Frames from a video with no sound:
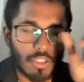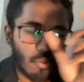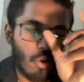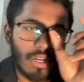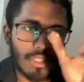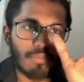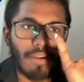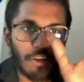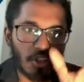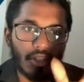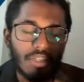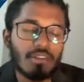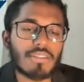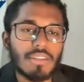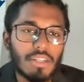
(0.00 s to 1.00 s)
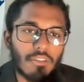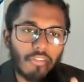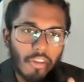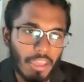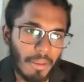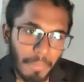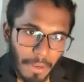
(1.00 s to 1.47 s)
What is mentioned in your
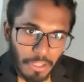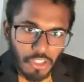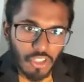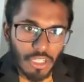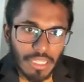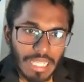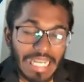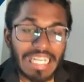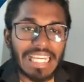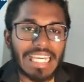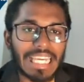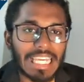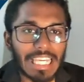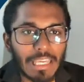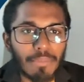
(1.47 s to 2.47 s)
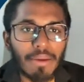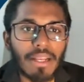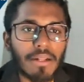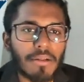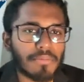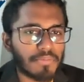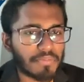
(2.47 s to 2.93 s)
certificate, mention on that. Email,
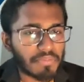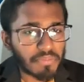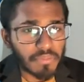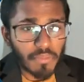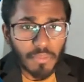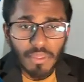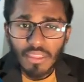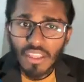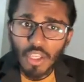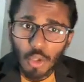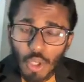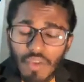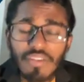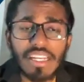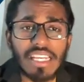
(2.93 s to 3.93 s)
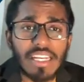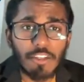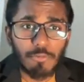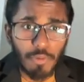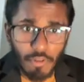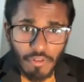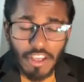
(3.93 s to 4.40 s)
you have any kind
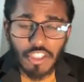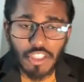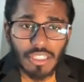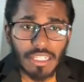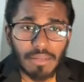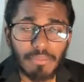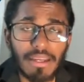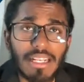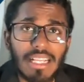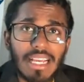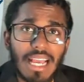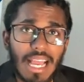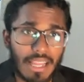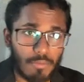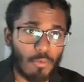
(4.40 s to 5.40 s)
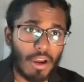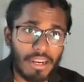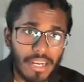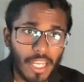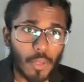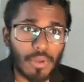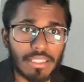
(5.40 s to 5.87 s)
of professional email. And one
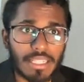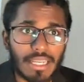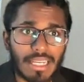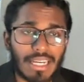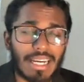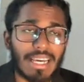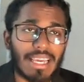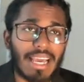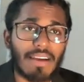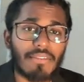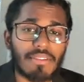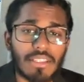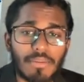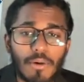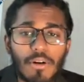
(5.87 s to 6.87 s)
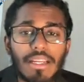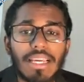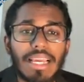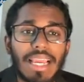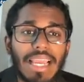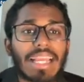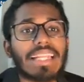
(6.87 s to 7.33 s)
request I have is about
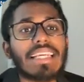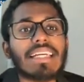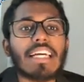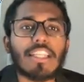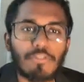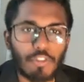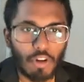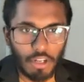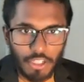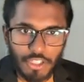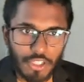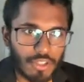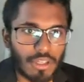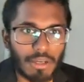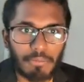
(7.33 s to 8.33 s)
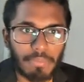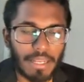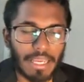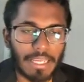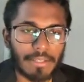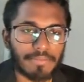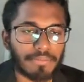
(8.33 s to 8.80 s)
any kind of colleges you're applying,